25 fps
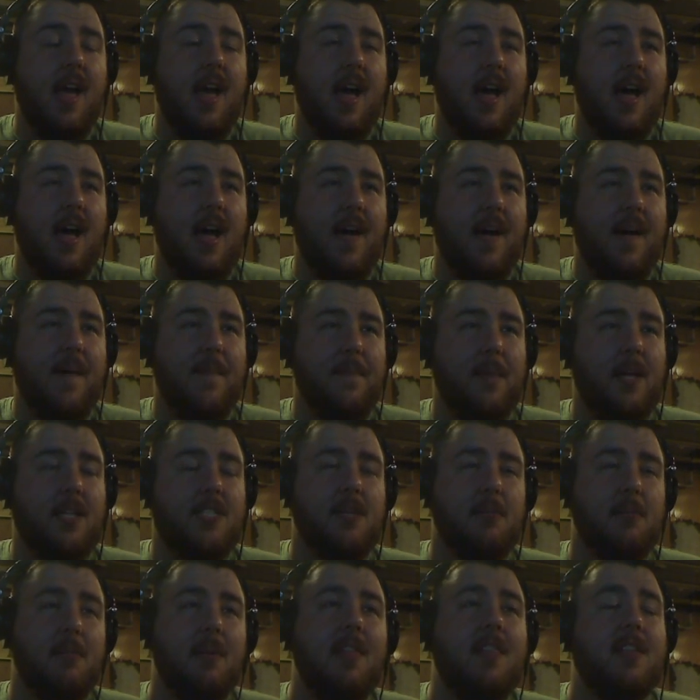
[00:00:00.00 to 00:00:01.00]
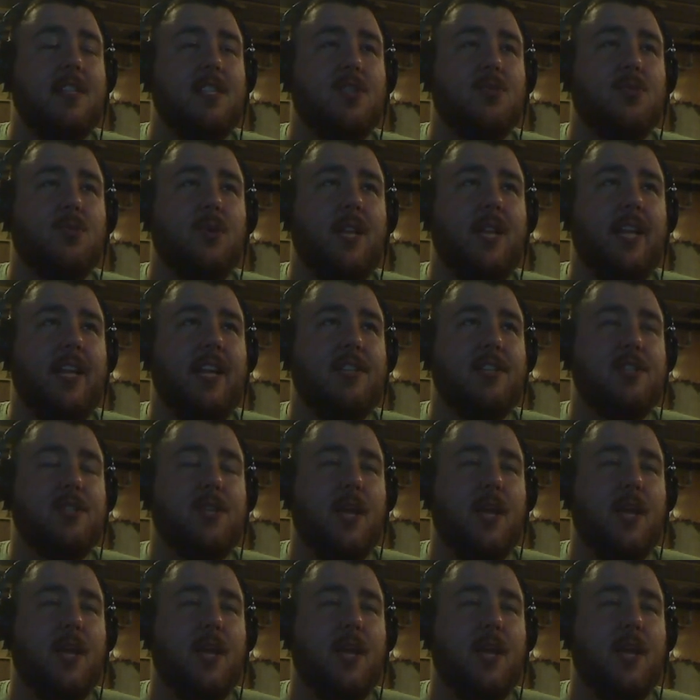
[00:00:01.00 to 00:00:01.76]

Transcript: And to me, this is really interesting